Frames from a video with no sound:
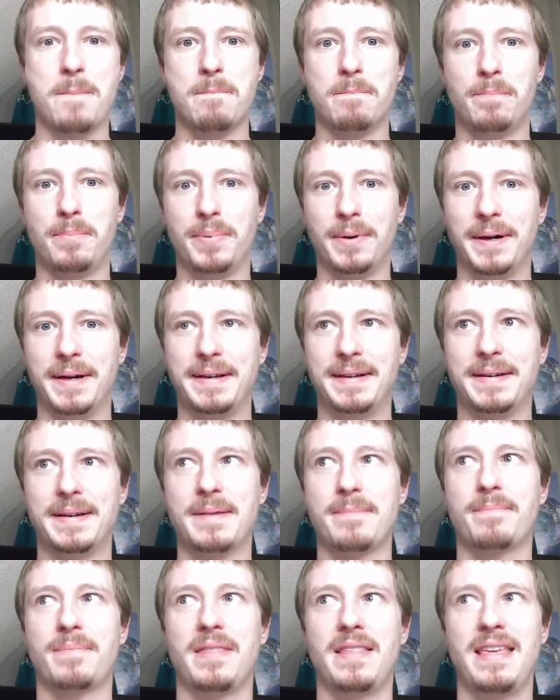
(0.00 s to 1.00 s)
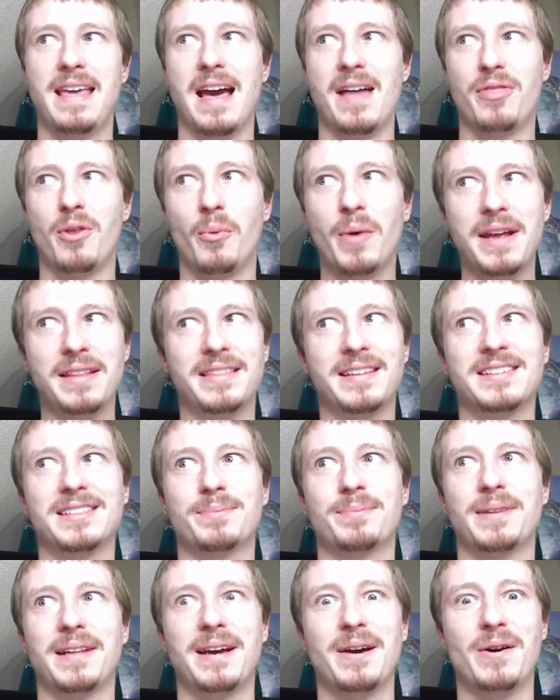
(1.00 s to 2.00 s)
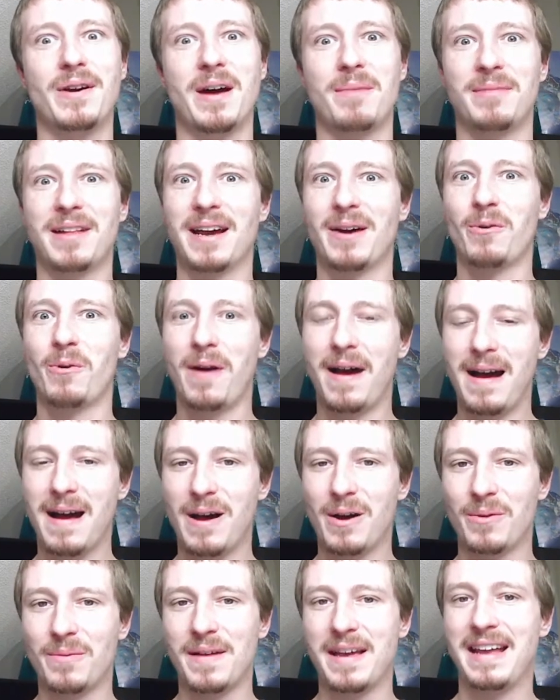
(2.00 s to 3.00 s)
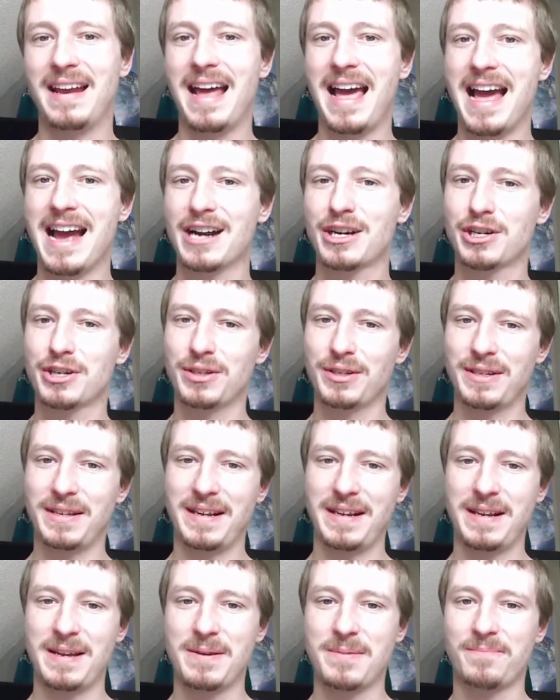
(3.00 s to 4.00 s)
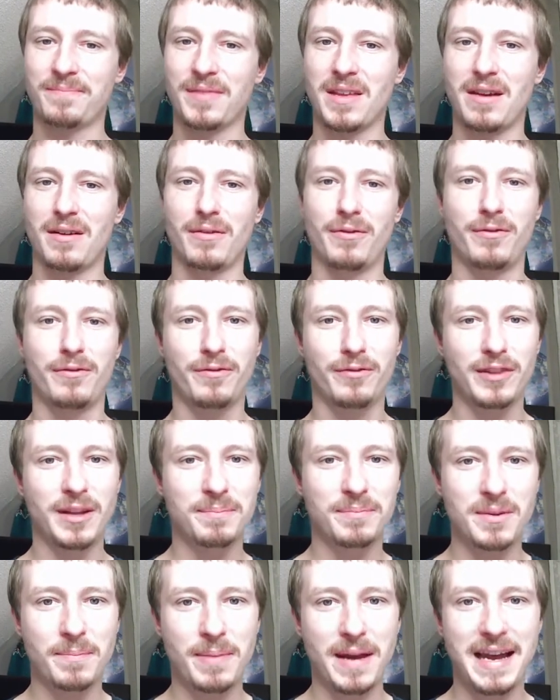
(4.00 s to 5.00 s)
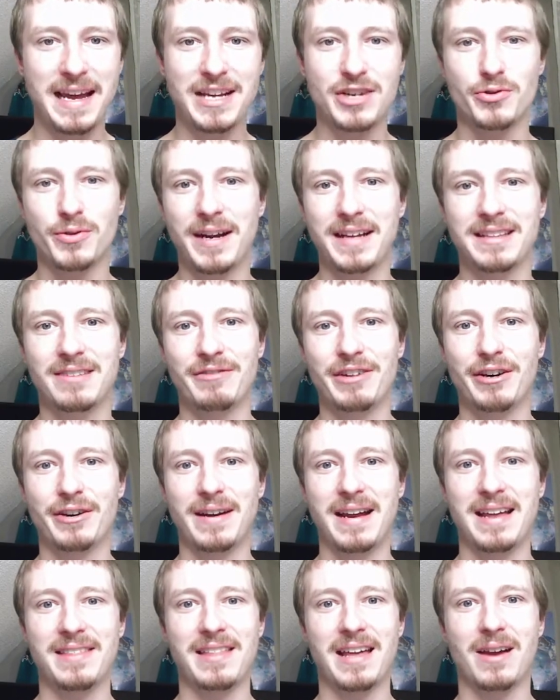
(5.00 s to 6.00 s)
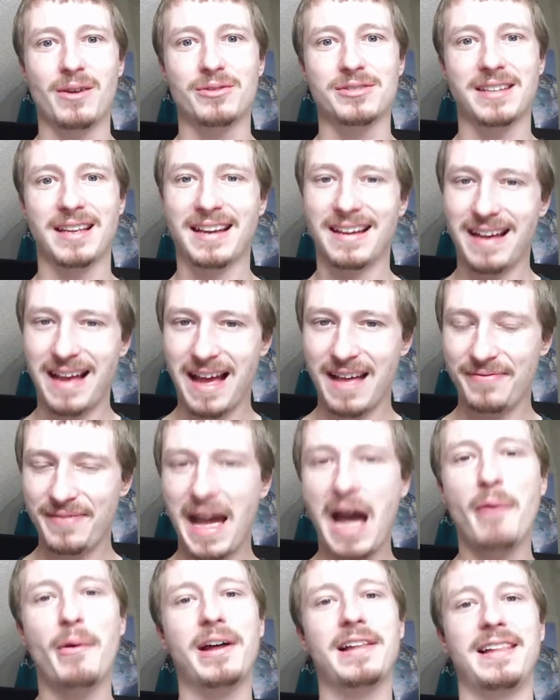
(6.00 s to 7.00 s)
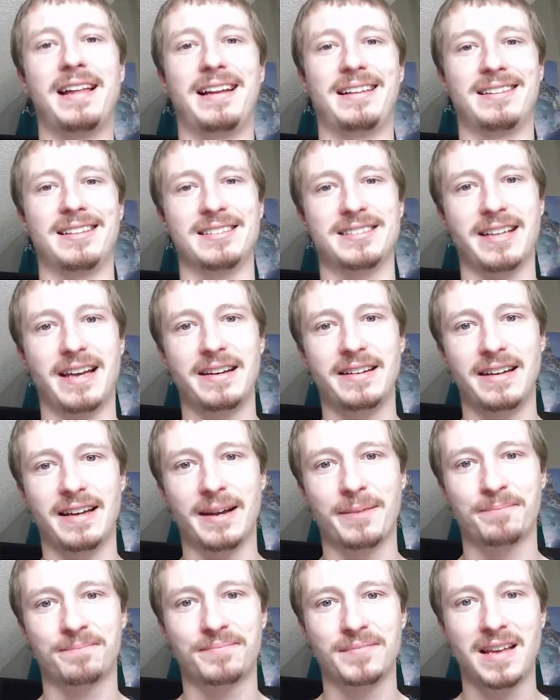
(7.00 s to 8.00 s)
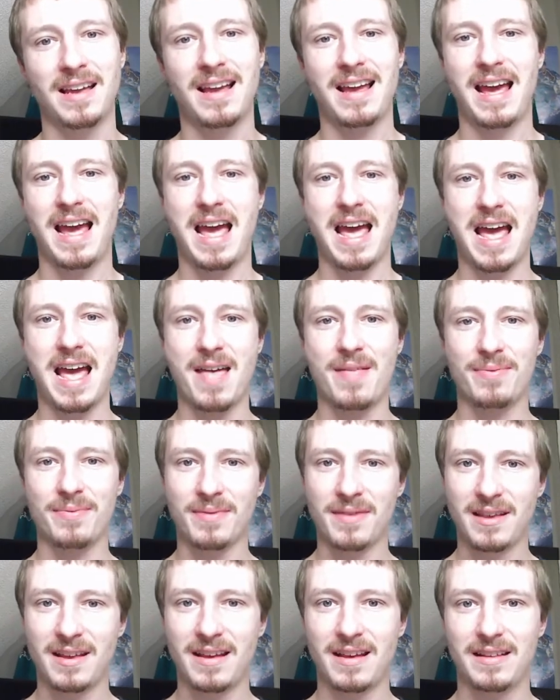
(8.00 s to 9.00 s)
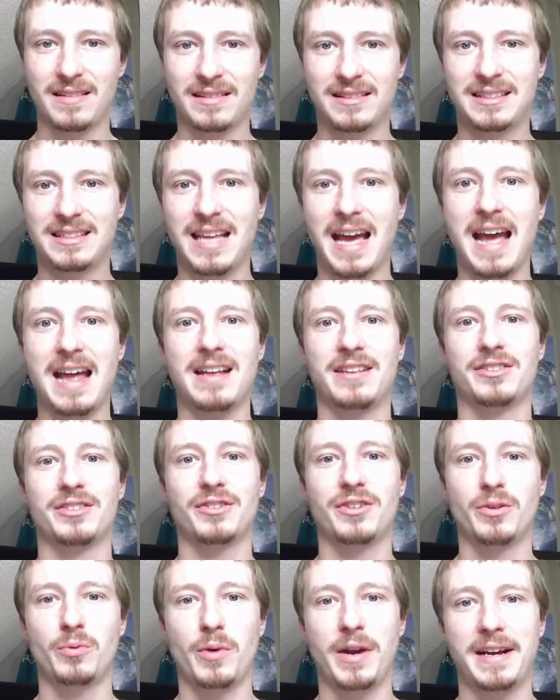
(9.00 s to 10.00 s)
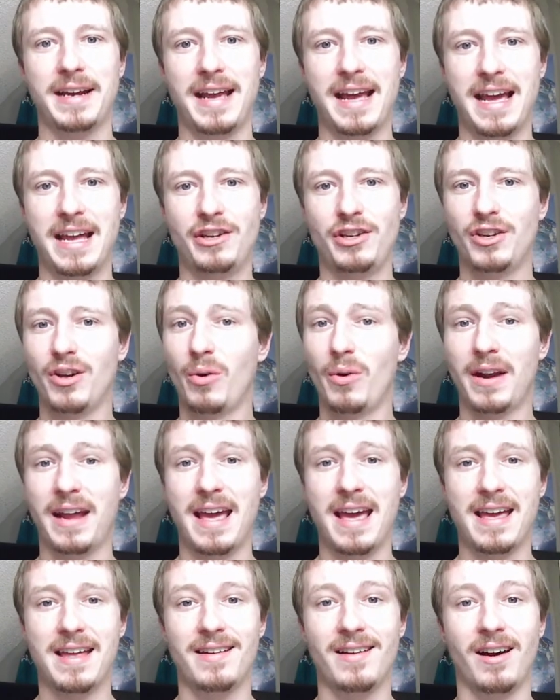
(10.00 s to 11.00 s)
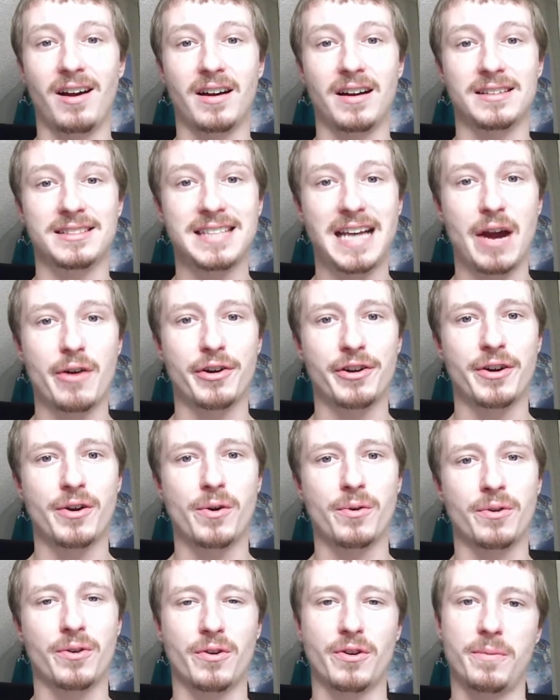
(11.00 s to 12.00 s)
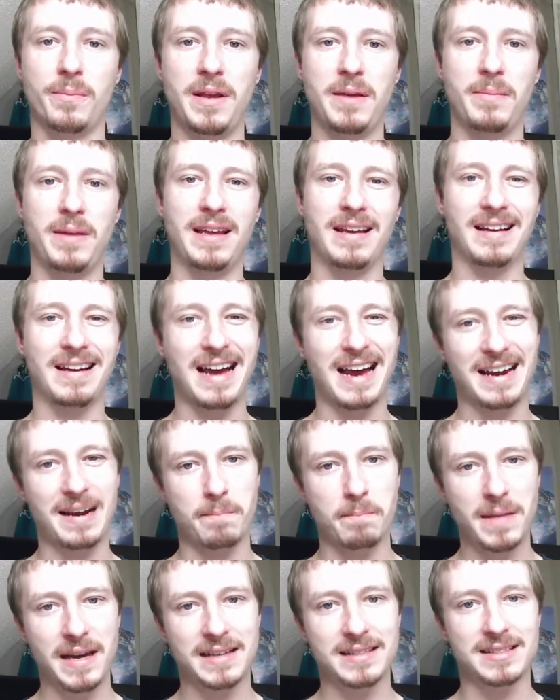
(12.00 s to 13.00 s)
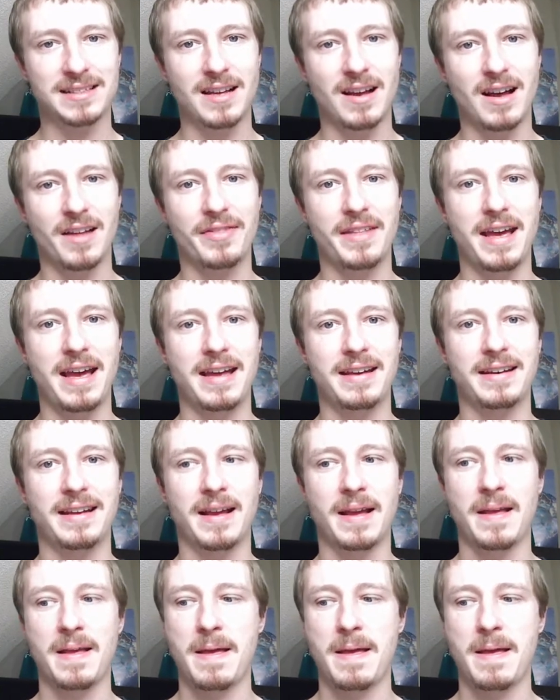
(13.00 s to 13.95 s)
But yeah, the way things play out, I'm like, wow, it actually flipped the page right at the very end. I was like, now I like this ending. And that is a good way to end. You don't want to end on a sour note or me being kind of mixed on the ending.